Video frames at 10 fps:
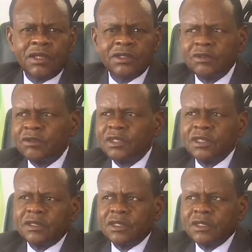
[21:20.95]
I was good
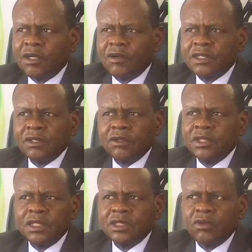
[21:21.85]

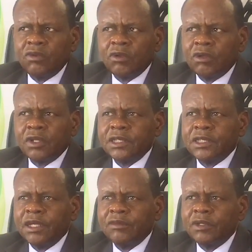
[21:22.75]
at school all the
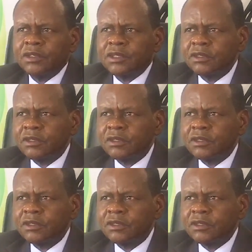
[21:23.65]
time. I was